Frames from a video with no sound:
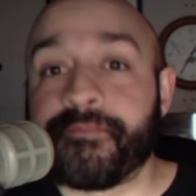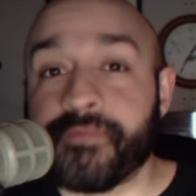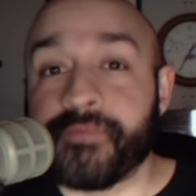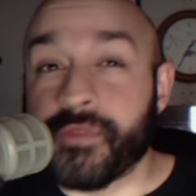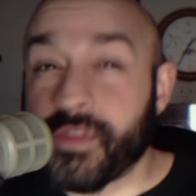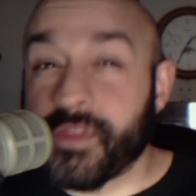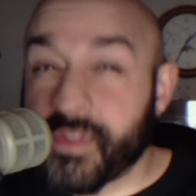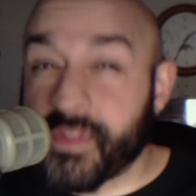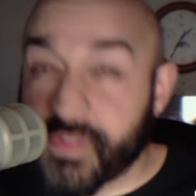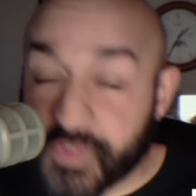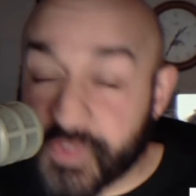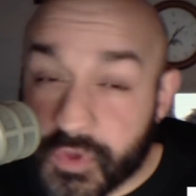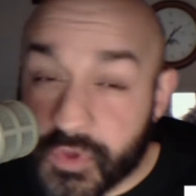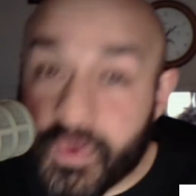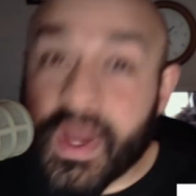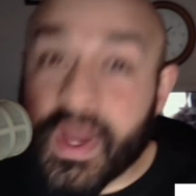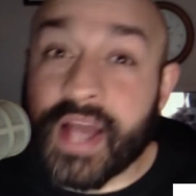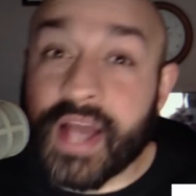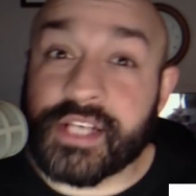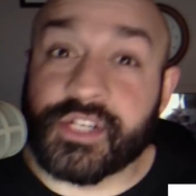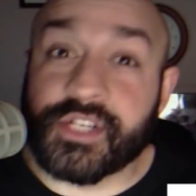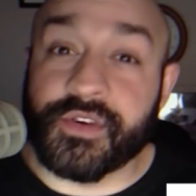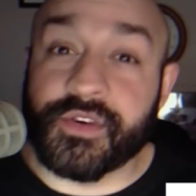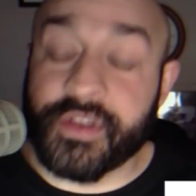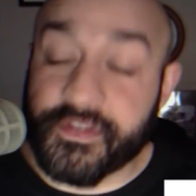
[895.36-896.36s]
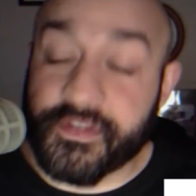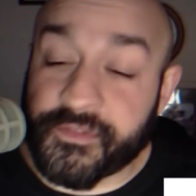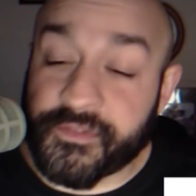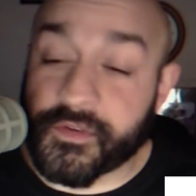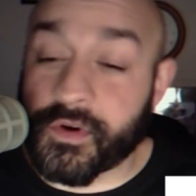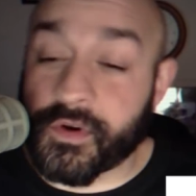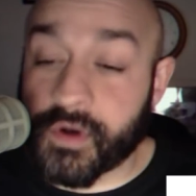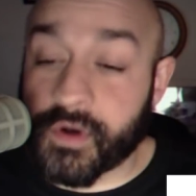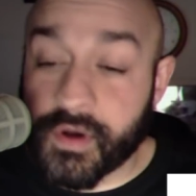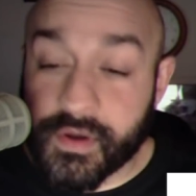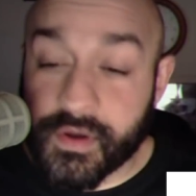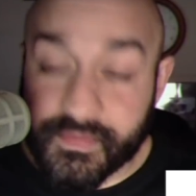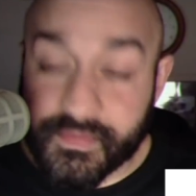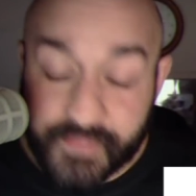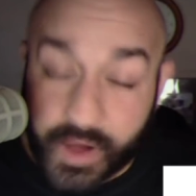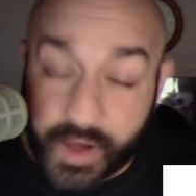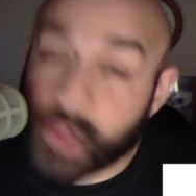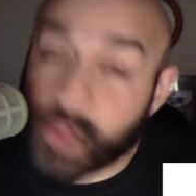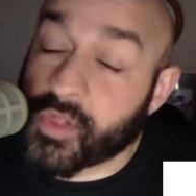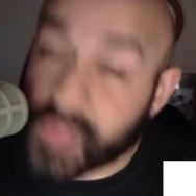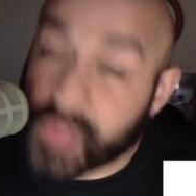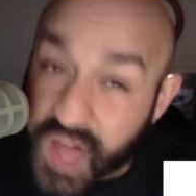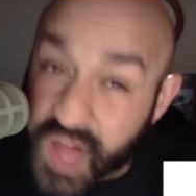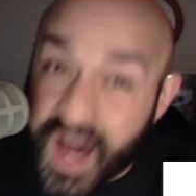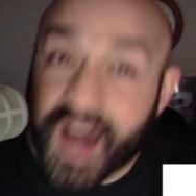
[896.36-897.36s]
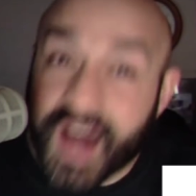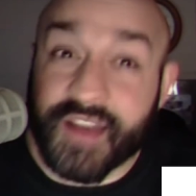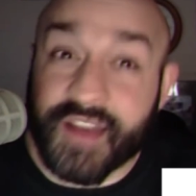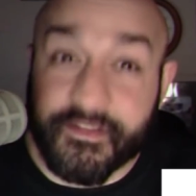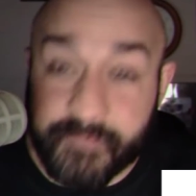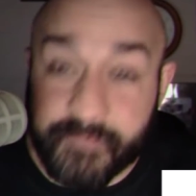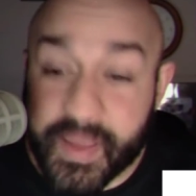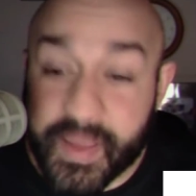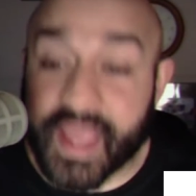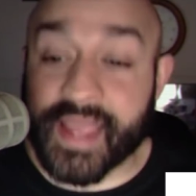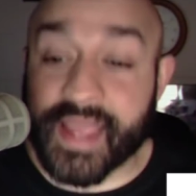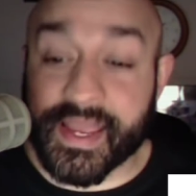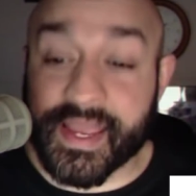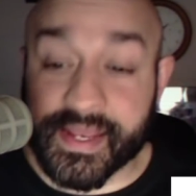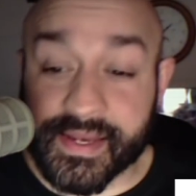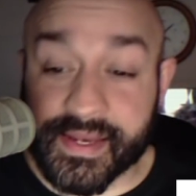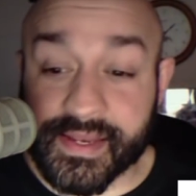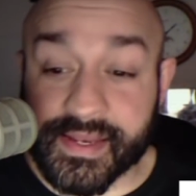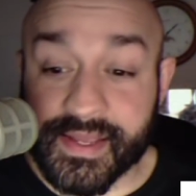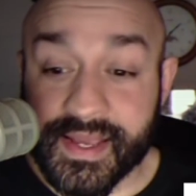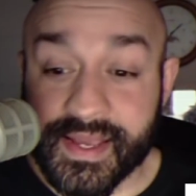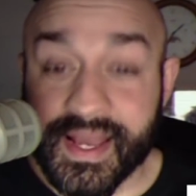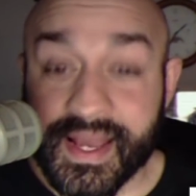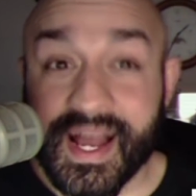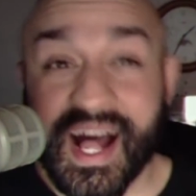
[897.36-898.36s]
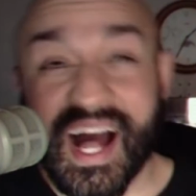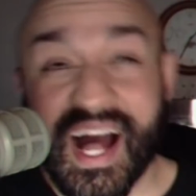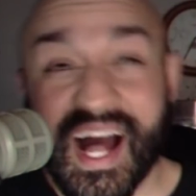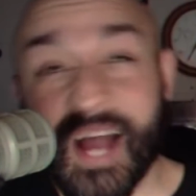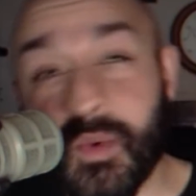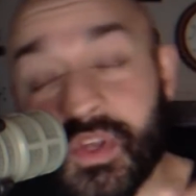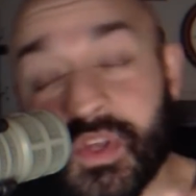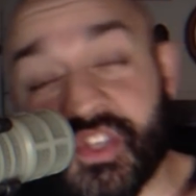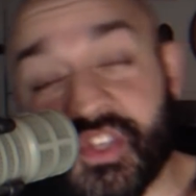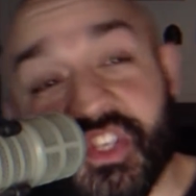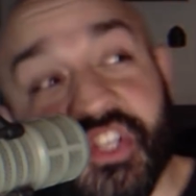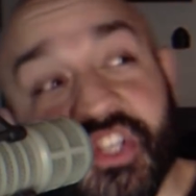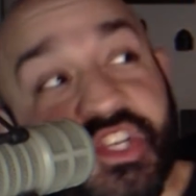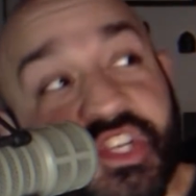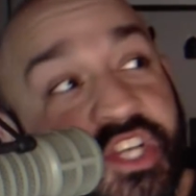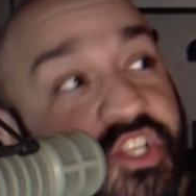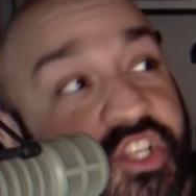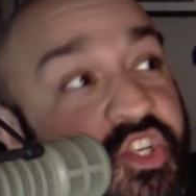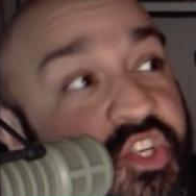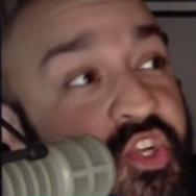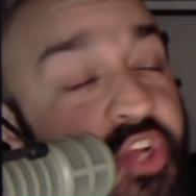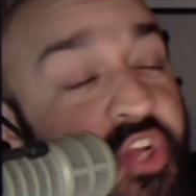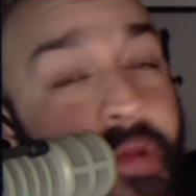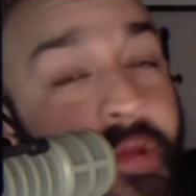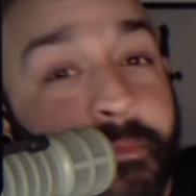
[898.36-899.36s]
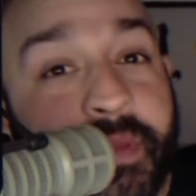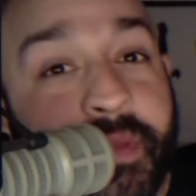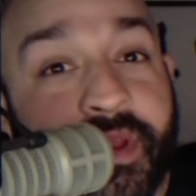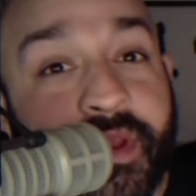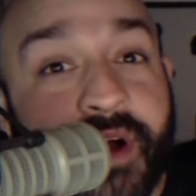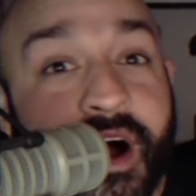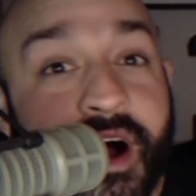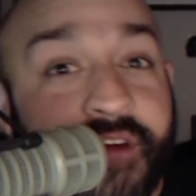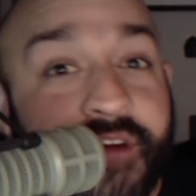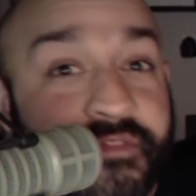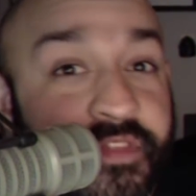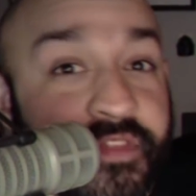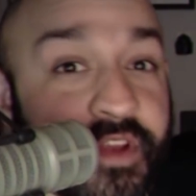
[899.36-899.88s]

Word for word: you guys are in for a, a lot of pain. I would suggest jumping off their